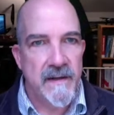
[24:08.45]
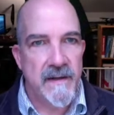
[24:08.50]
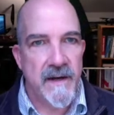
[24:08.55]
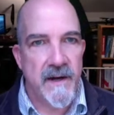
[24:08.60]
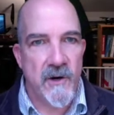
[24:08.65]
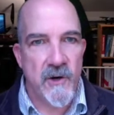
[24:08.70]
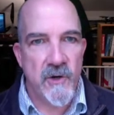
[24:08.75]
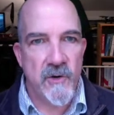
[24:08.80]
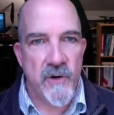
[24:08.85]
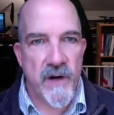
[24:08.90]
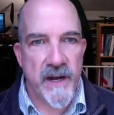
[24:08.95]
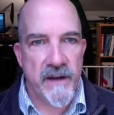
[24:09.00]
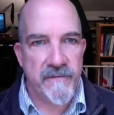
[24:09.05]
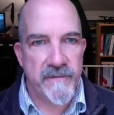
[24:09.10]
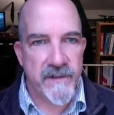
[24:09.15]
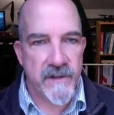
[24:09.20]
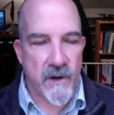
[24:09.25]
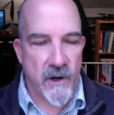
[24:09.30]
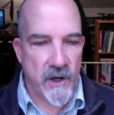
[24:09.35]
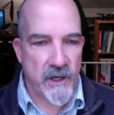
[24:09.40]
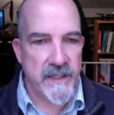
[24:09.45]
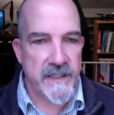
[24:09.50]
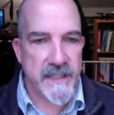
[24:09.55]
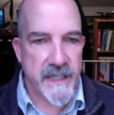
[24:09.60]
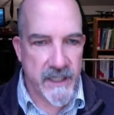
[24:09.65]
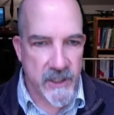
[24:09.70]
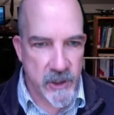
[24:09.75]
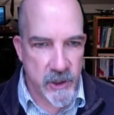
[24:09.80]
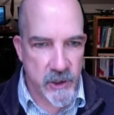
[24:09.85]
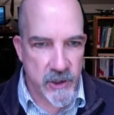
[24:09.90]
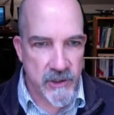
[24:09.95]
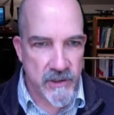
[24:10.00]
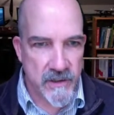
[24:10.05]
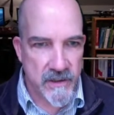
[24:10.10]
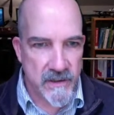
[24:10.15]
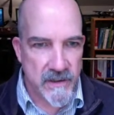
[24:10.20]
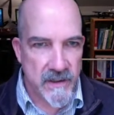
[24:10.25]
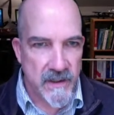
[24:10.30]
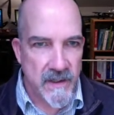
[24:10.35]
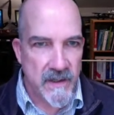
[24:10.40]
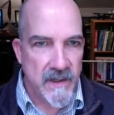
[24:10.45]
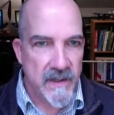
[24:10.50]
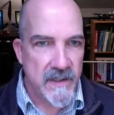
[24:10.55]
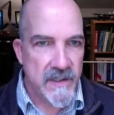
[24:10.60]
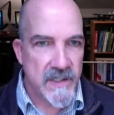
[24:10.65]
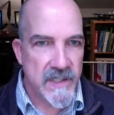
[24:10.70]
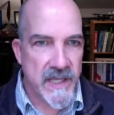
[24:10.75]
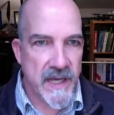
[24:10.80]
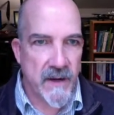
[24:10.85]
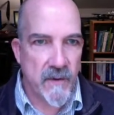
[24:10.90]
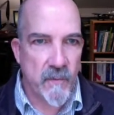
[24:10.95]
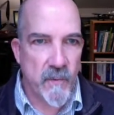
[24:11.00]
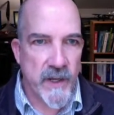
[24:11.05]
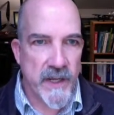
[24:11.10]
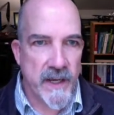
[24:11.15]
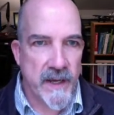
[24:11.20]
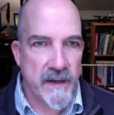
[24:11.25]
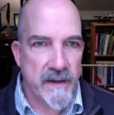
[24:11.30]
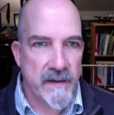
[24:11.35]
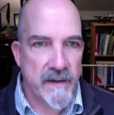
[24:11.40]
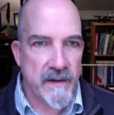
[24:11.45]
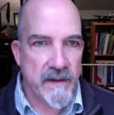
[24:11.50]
aircraft architecture is that we get